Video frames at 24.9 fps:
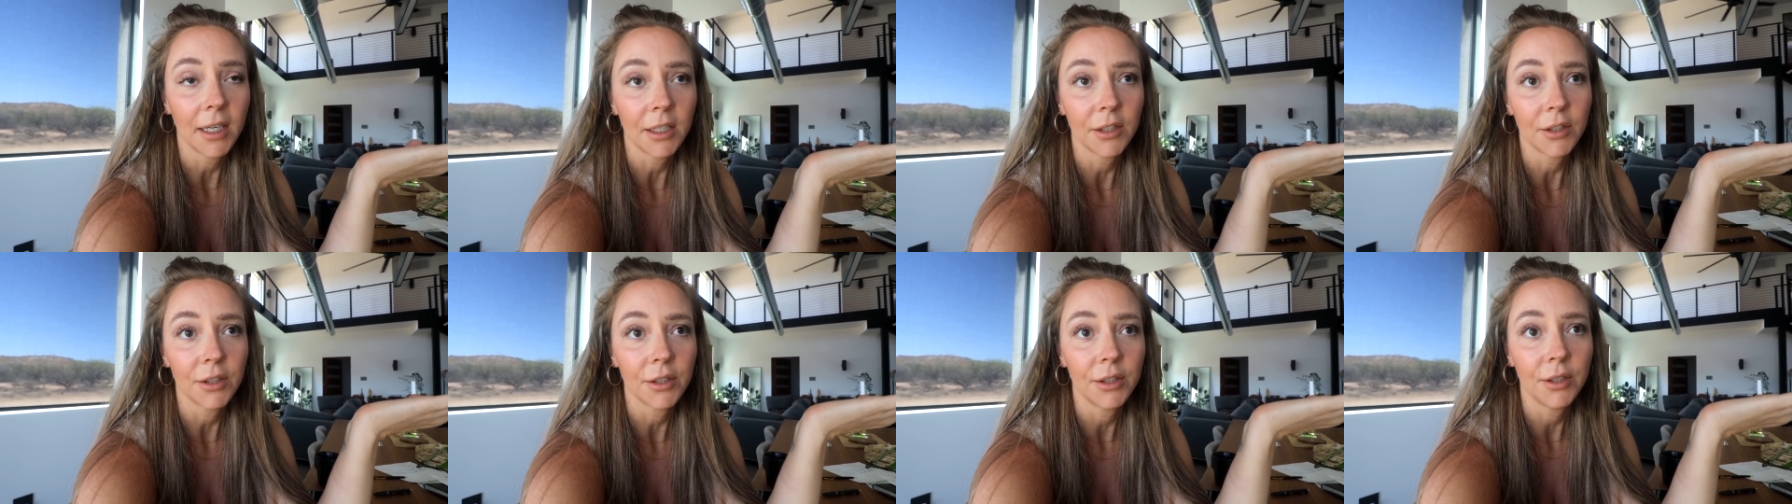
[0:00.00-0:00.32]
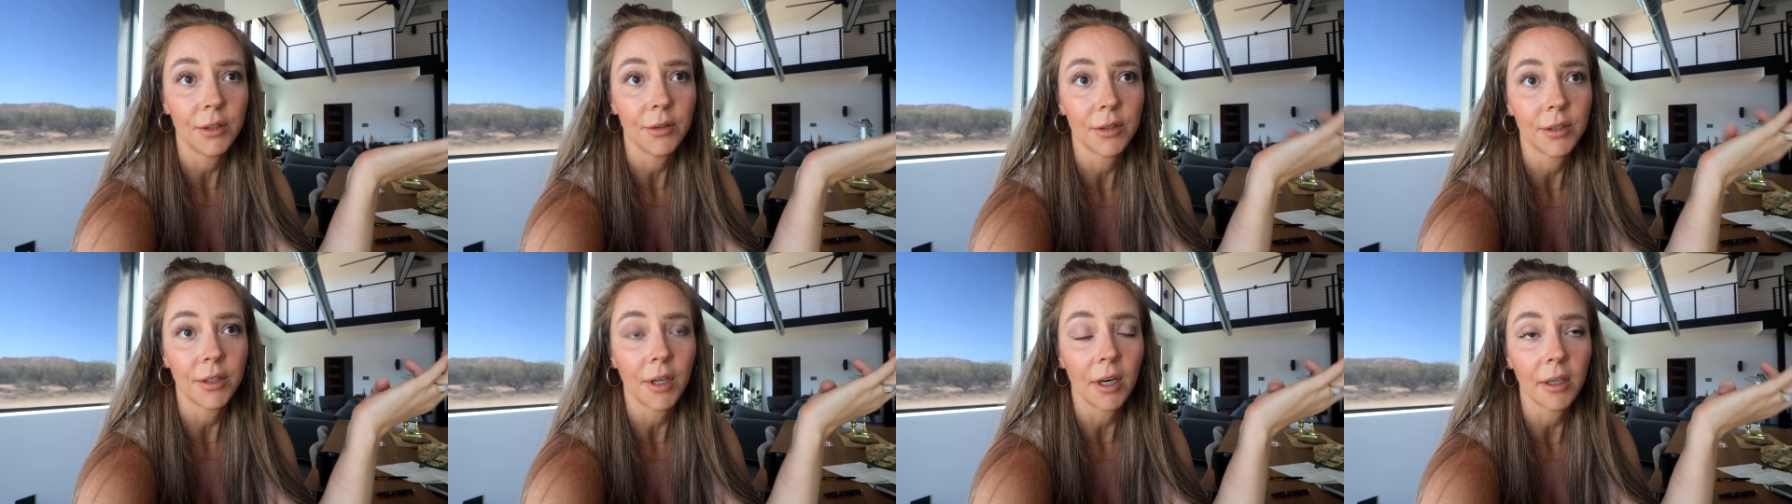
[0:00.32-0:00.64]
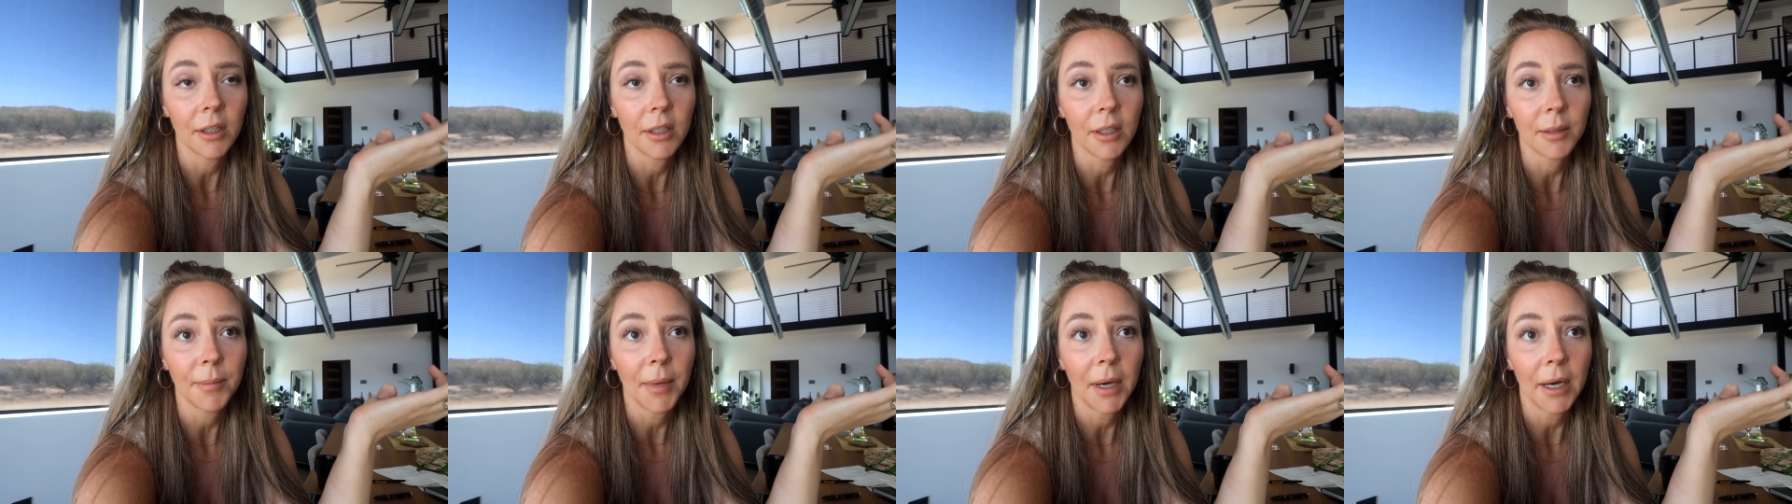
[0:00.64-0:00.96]
I just used
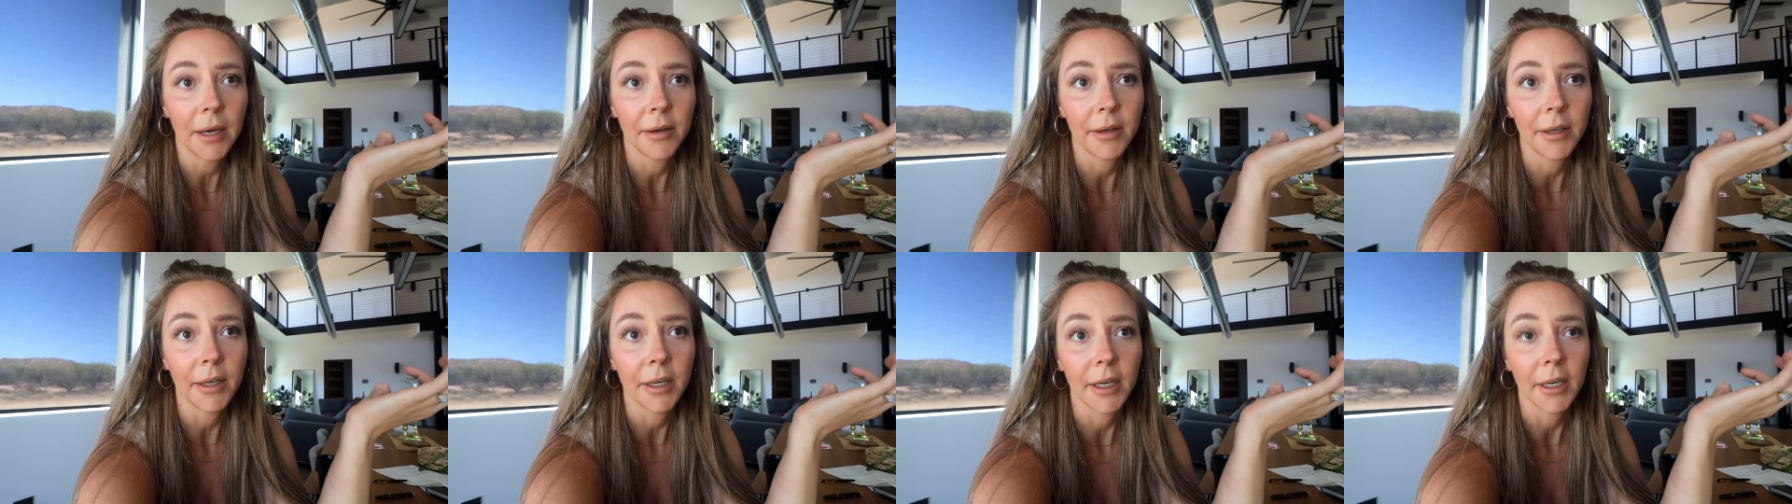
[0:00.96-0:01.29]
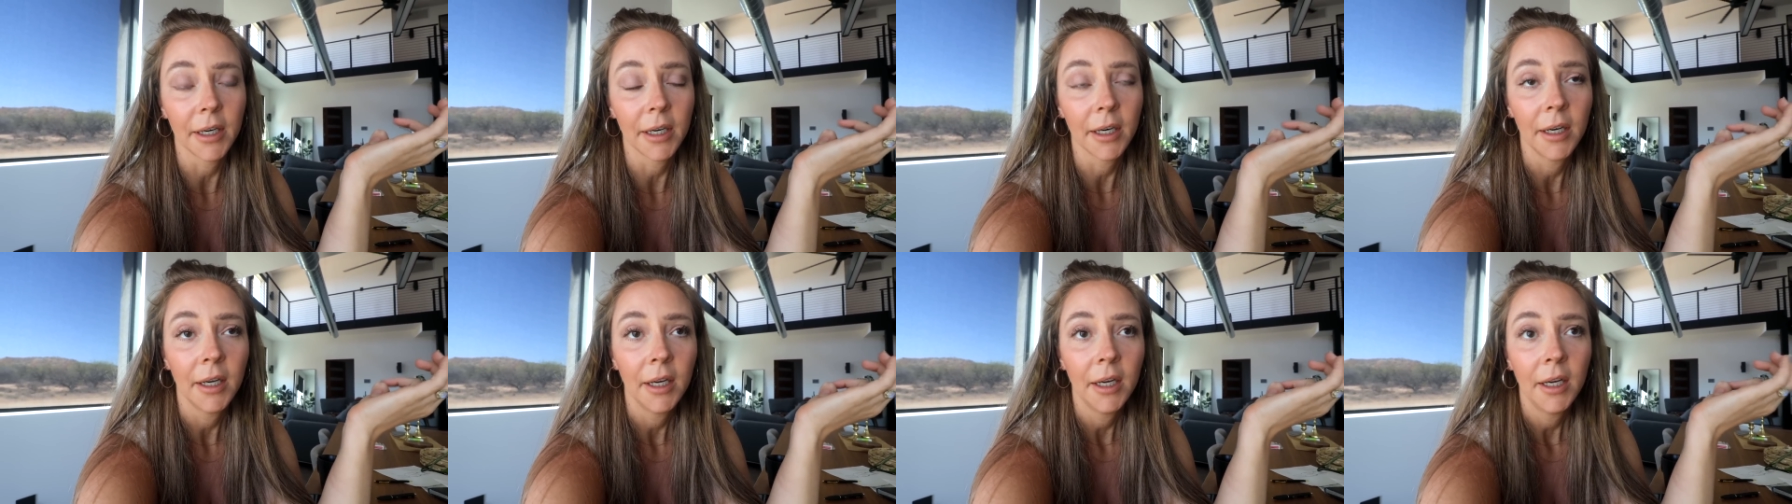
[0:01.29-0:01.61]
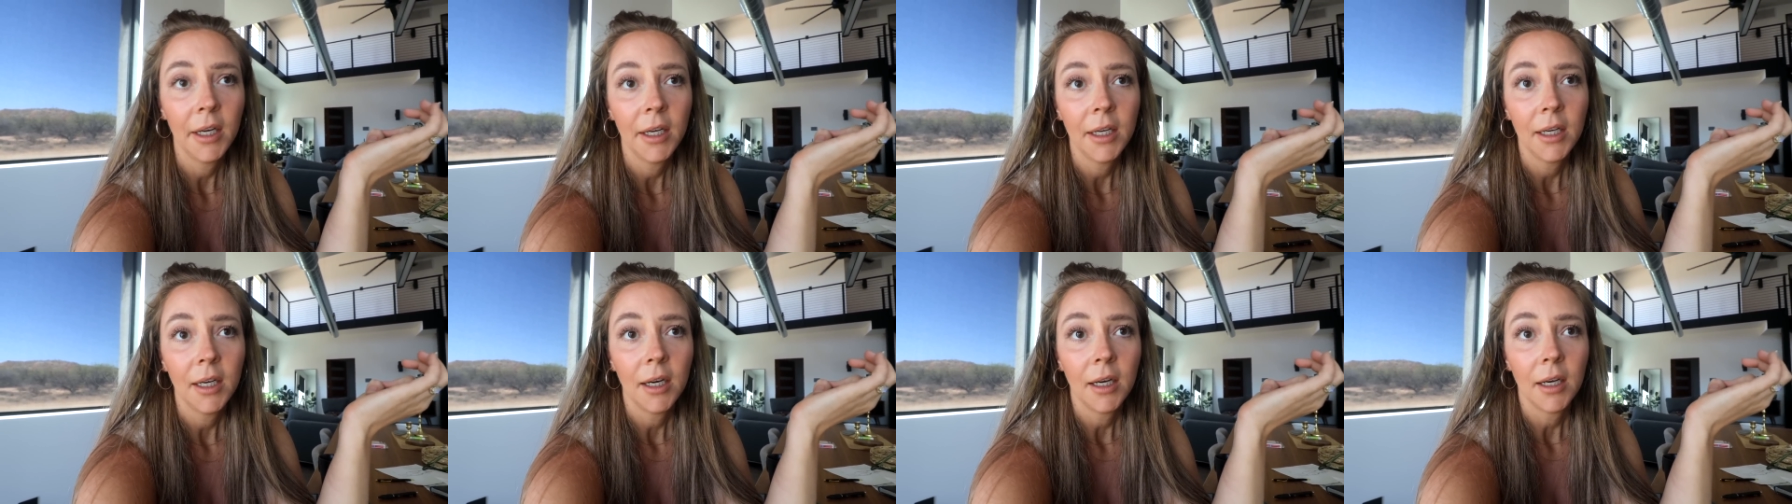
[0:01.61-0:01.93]
garlic powder,
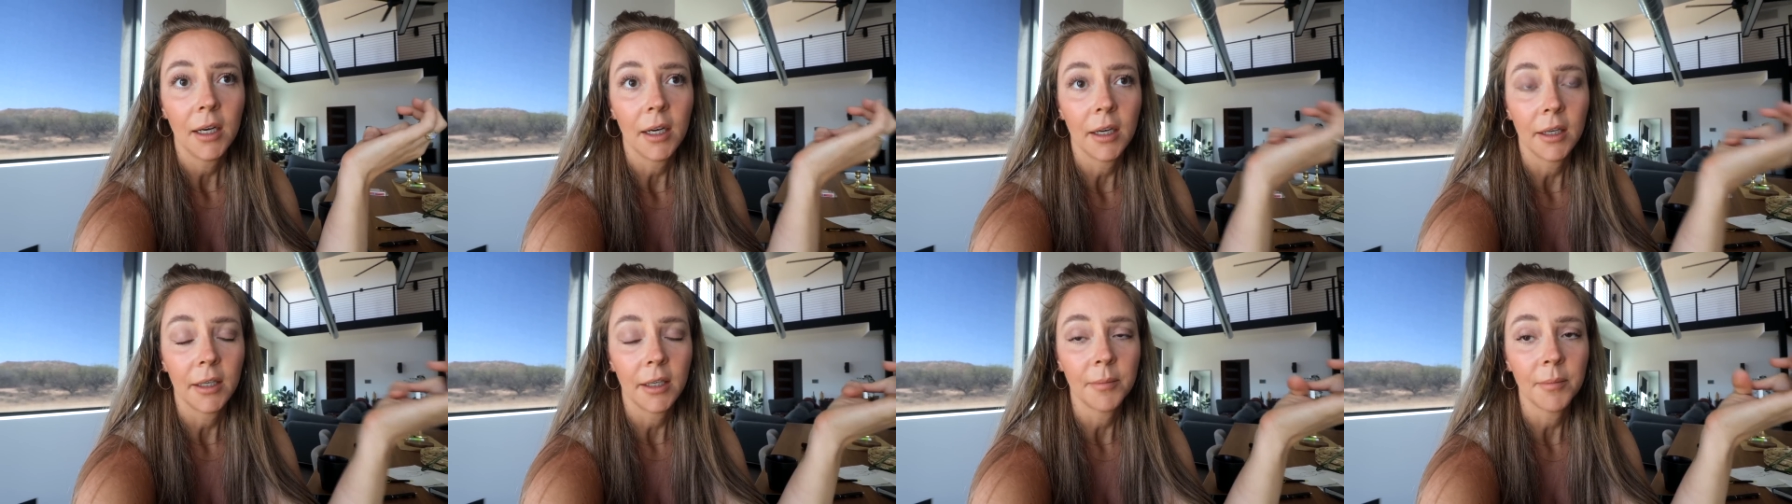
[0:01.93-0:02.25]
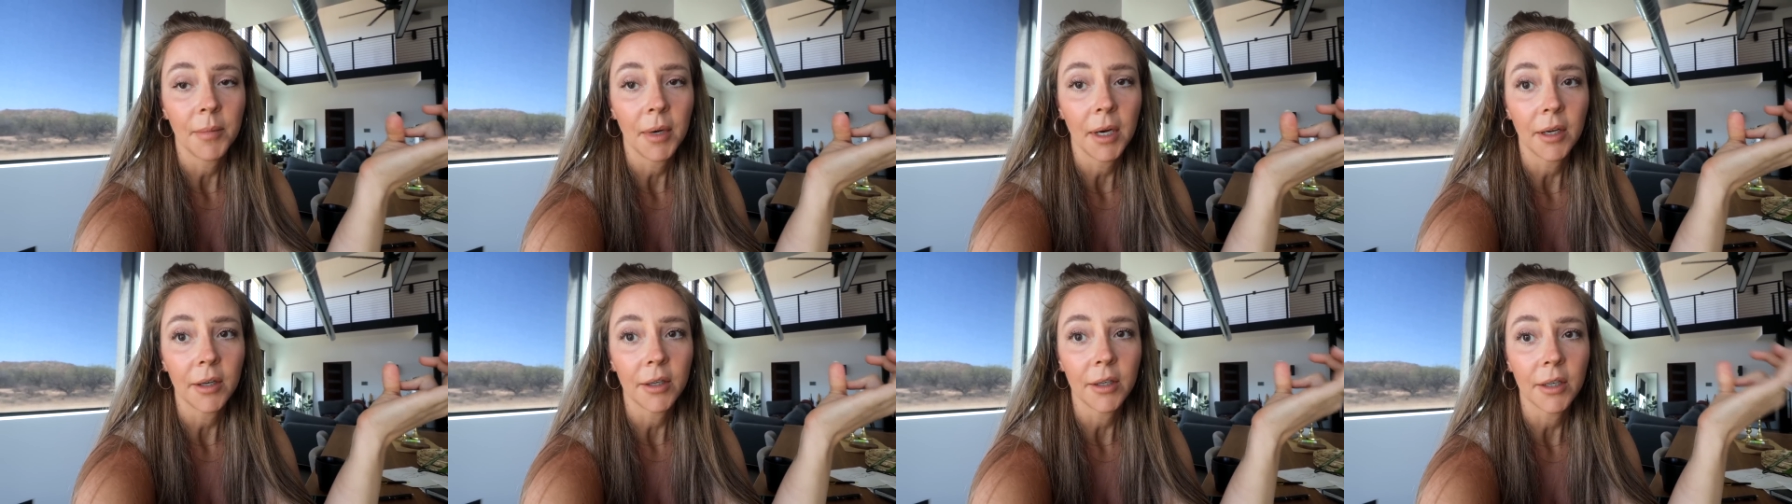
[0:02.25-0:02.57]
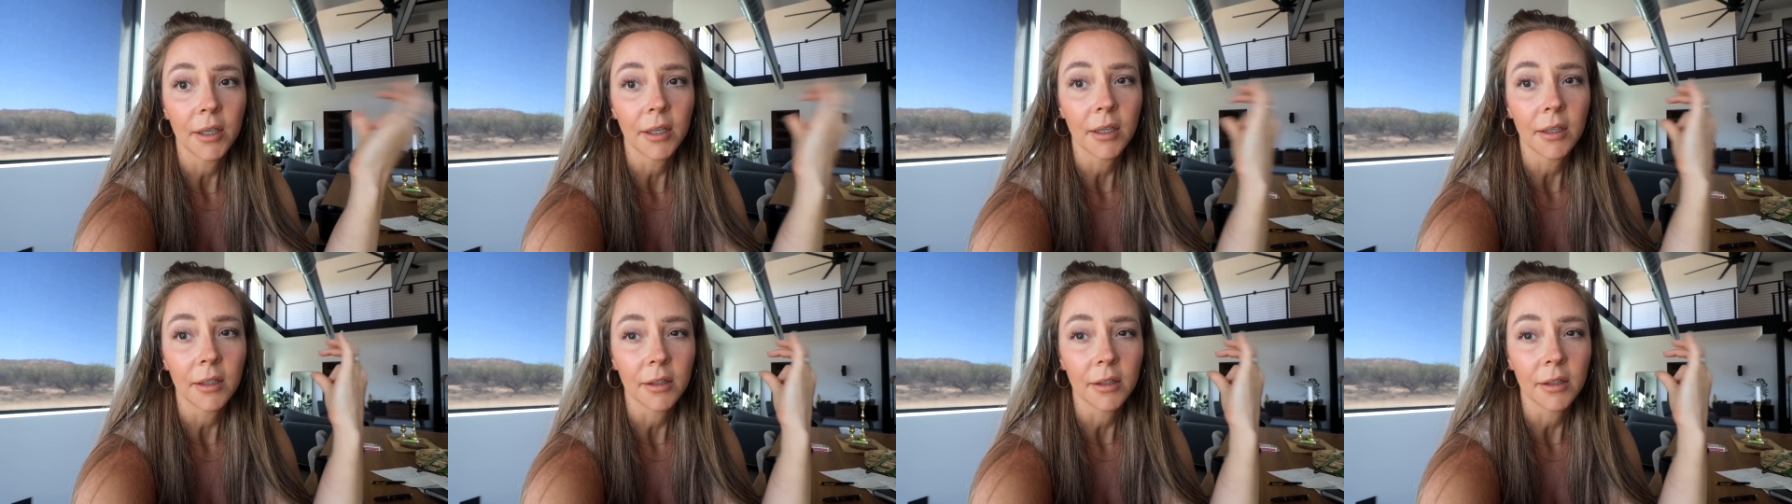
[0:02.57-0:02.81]
onion powder,